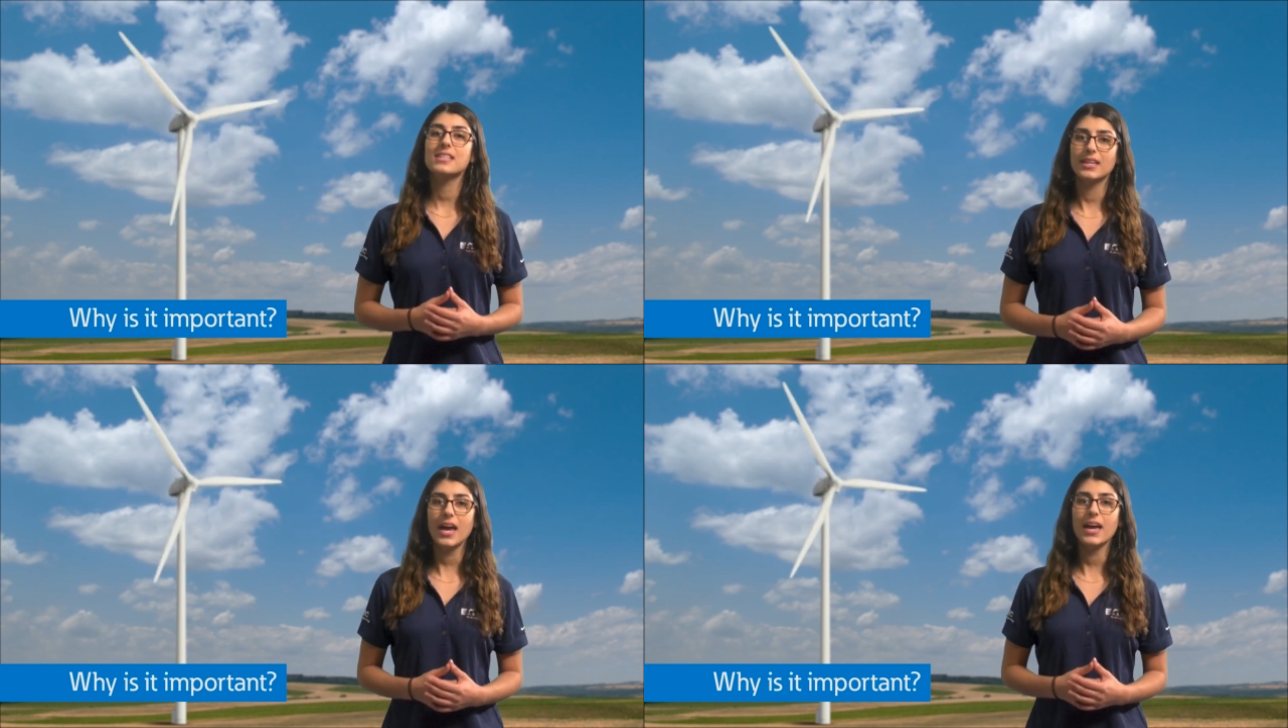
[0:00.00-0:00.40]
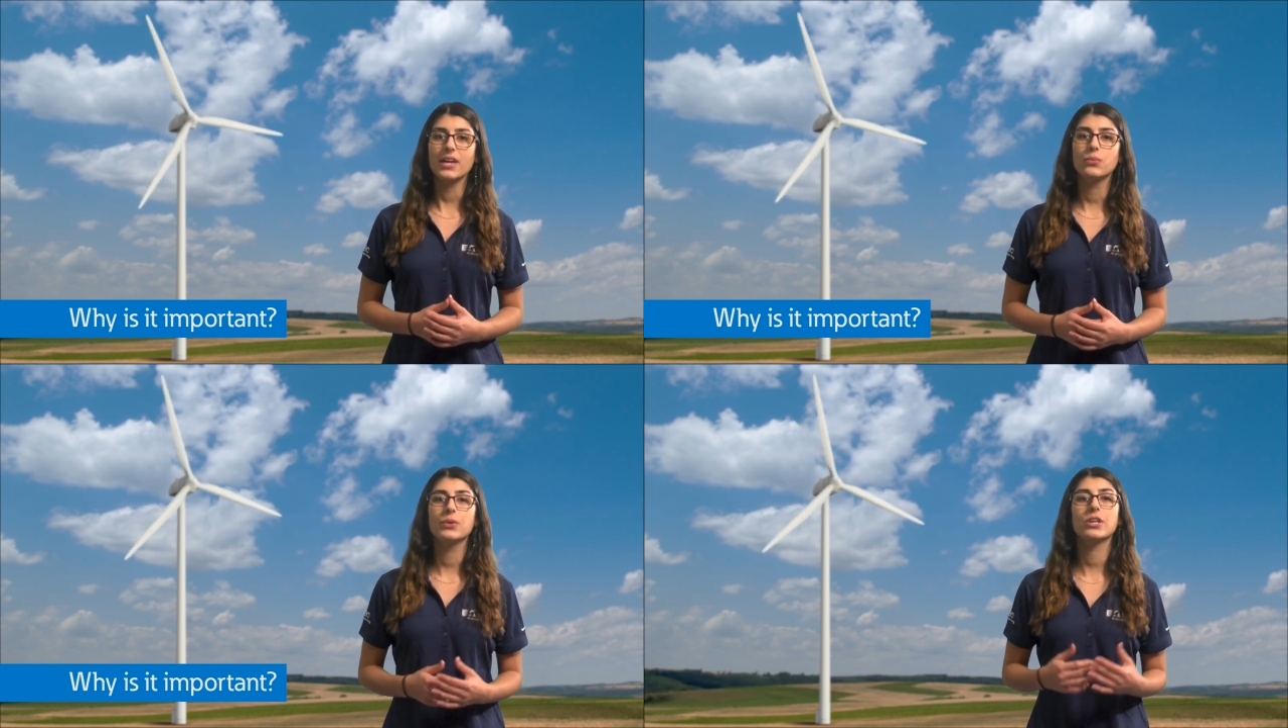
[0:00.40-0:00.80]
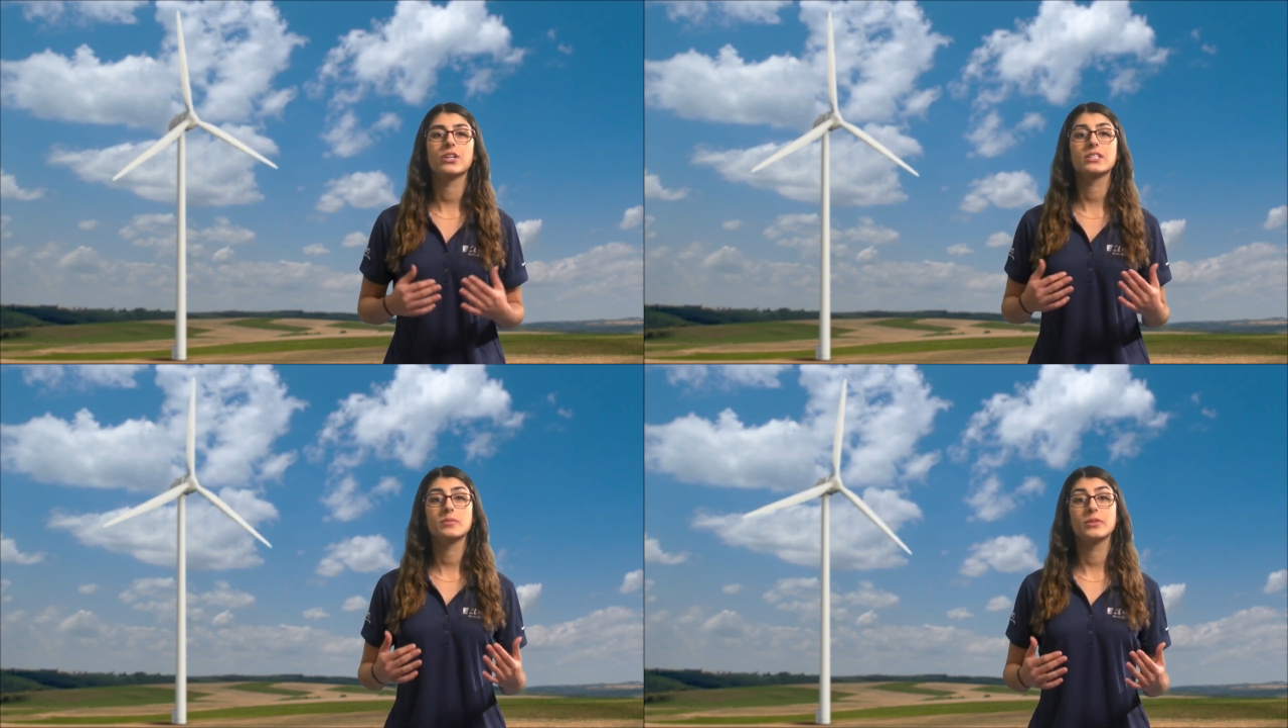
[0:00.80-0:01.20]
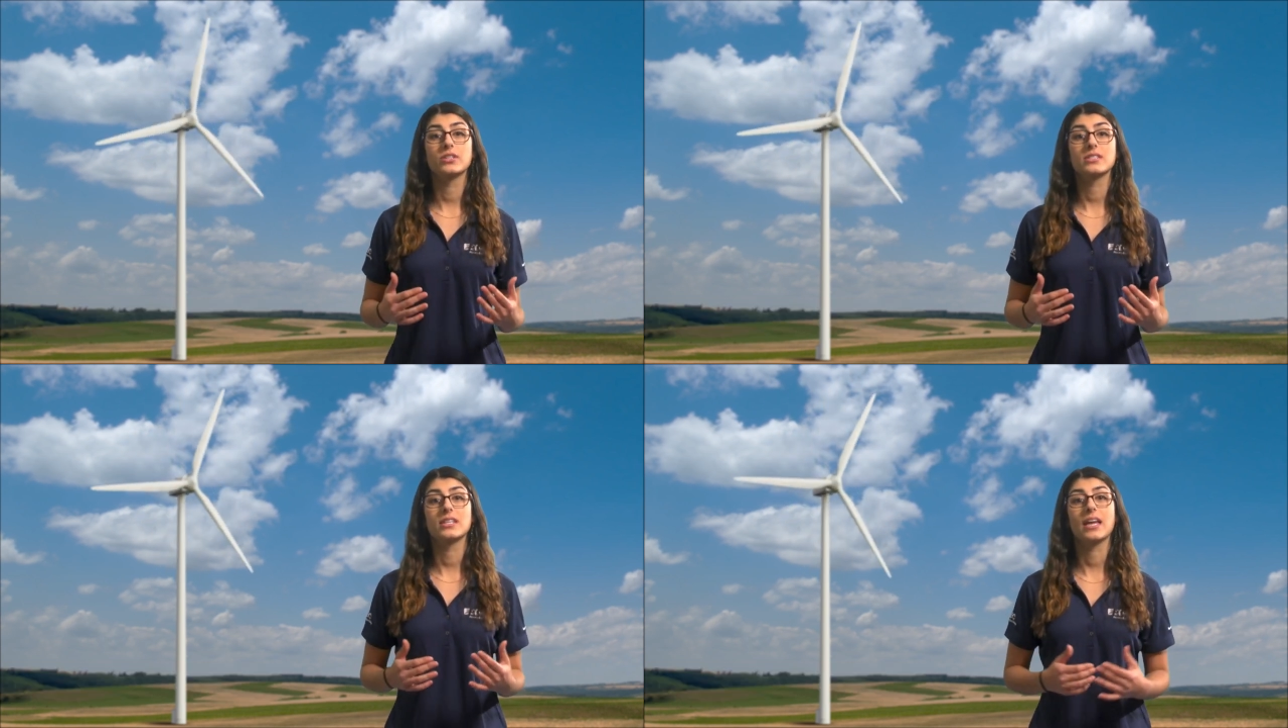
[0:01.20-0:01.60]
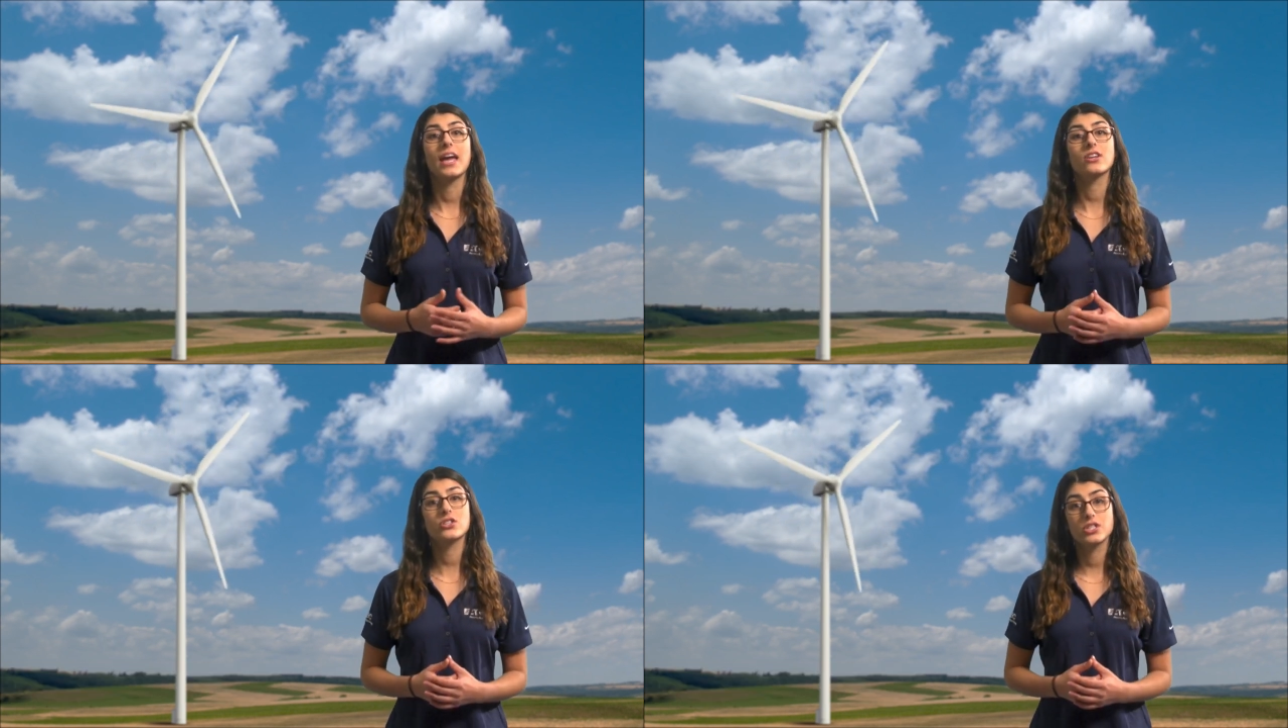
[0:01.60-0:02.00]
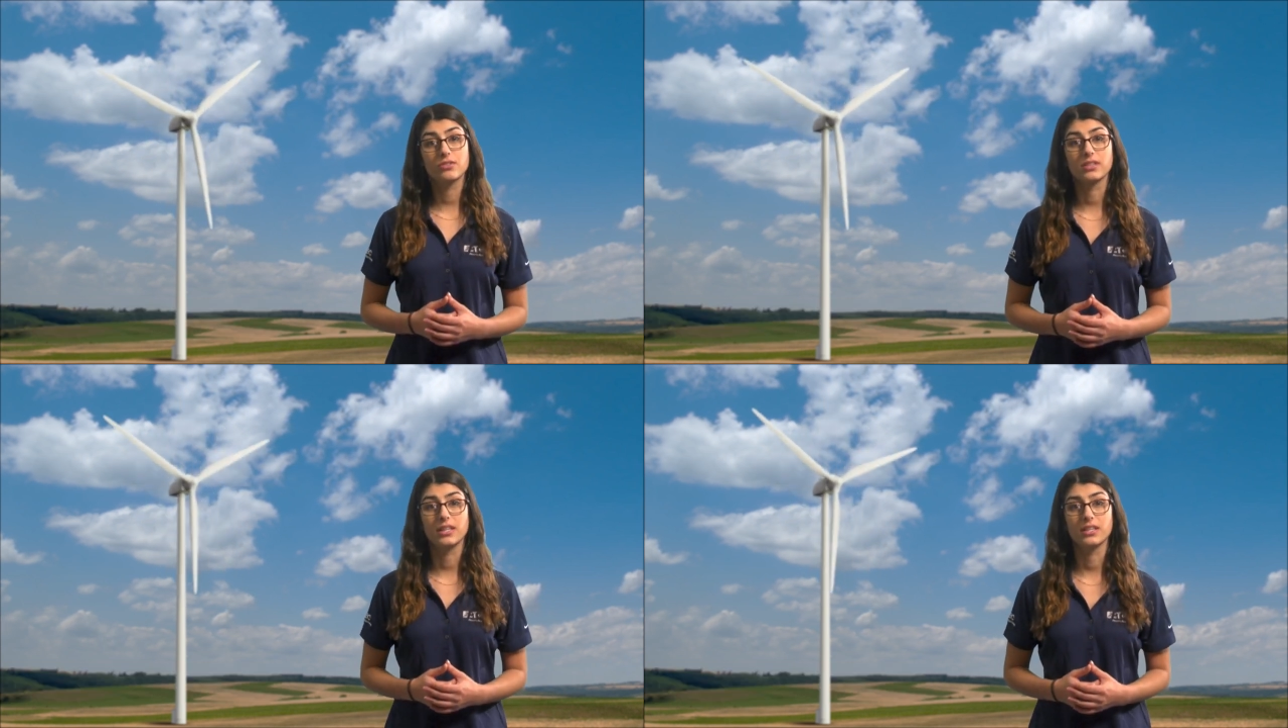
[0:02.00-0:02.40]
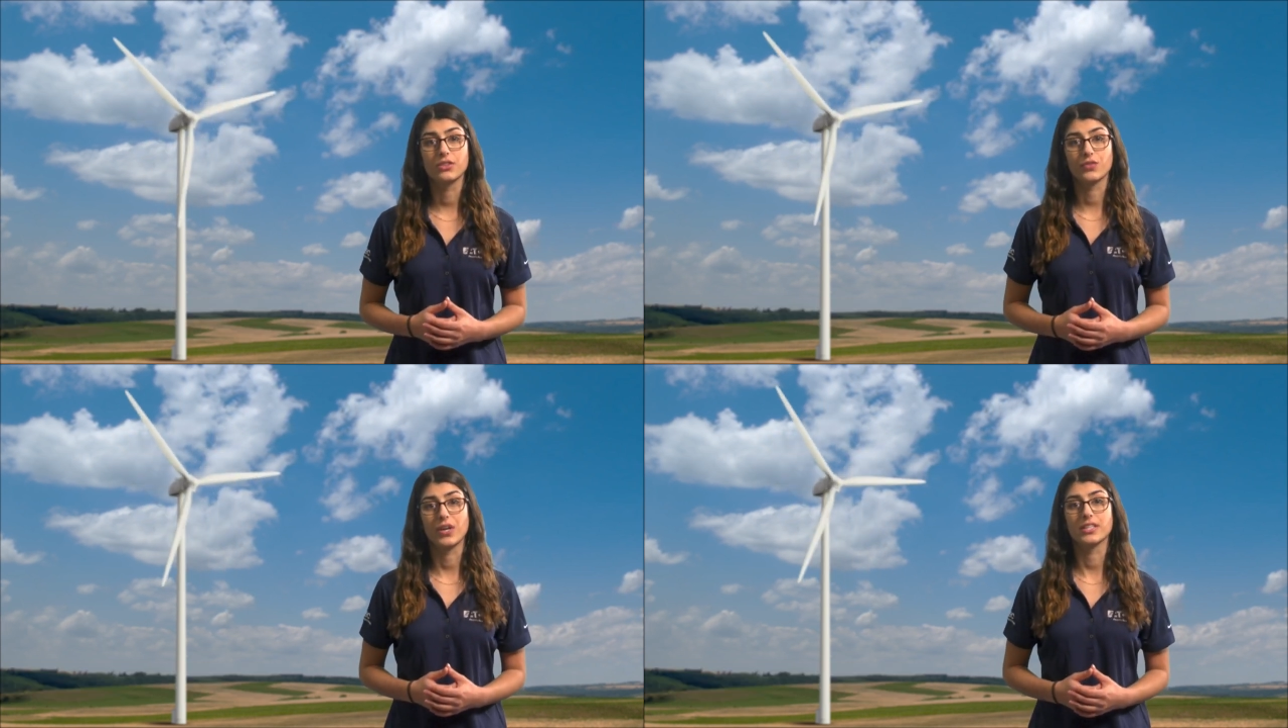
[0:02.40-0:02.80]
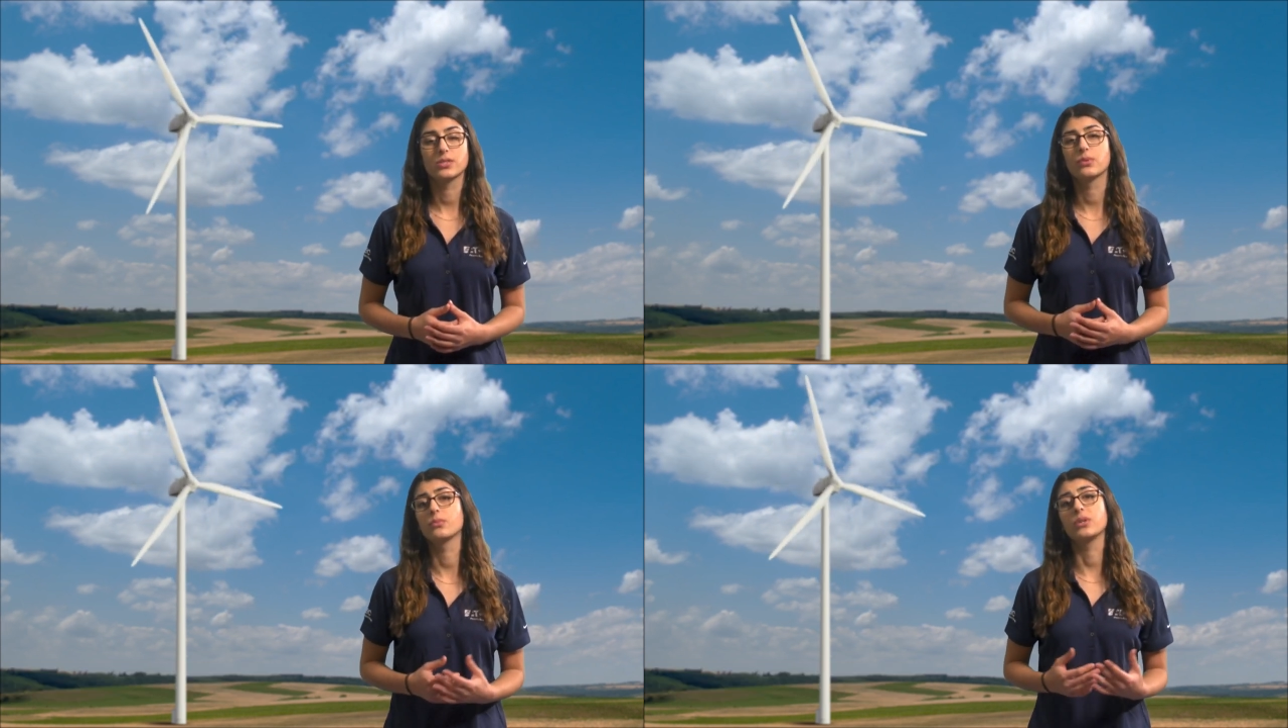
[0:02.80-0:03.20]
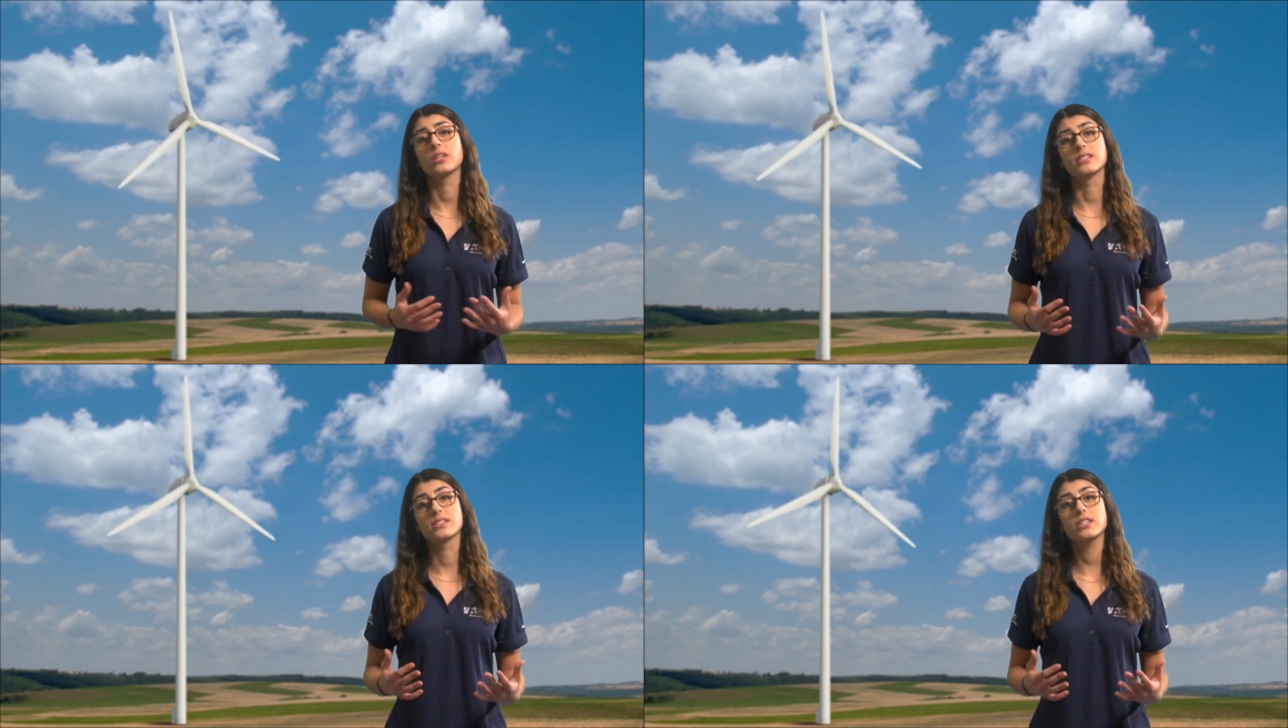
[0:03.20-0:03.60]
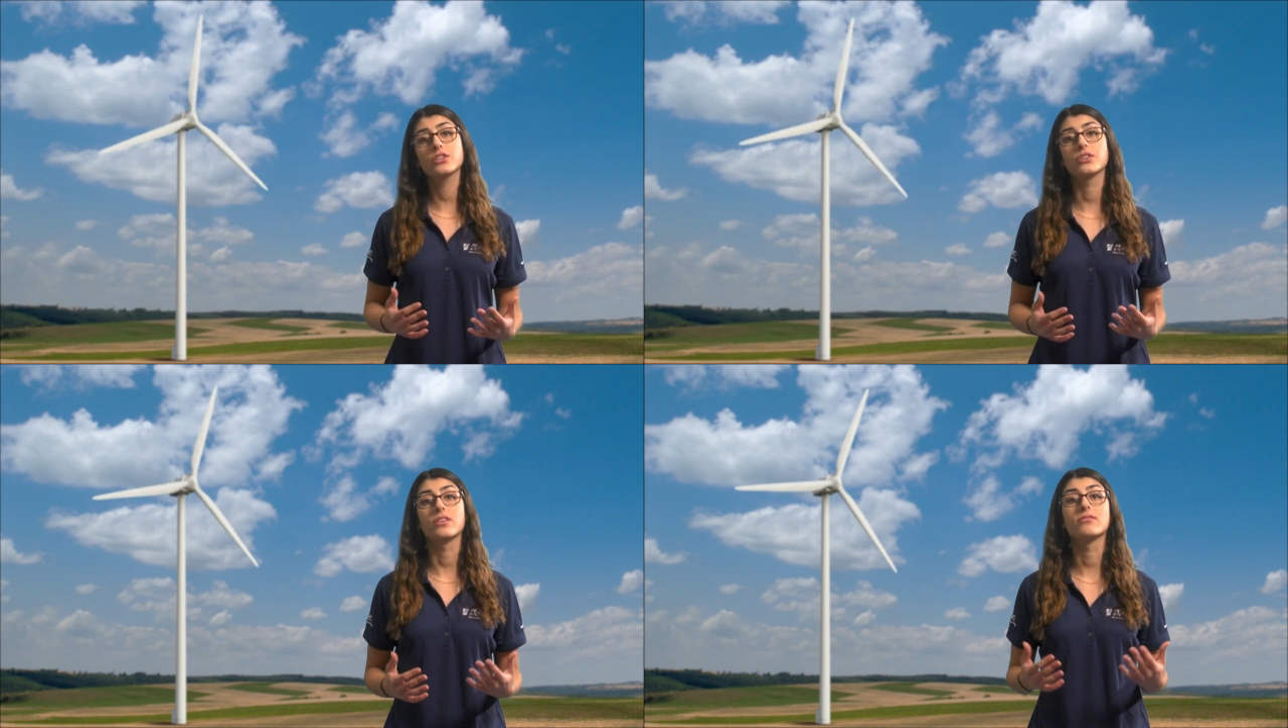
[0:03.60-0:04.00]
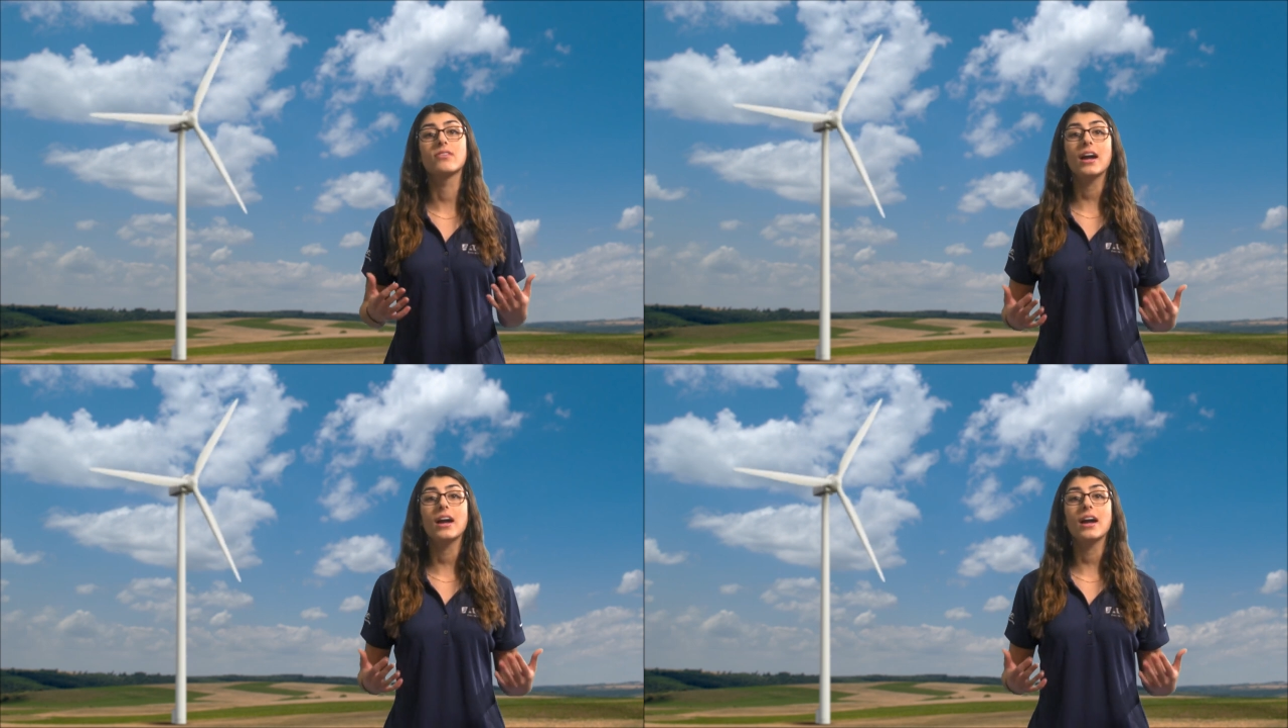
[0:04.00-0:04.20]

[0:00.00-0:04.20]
Today, we are experiencing energy-related threats when we consider the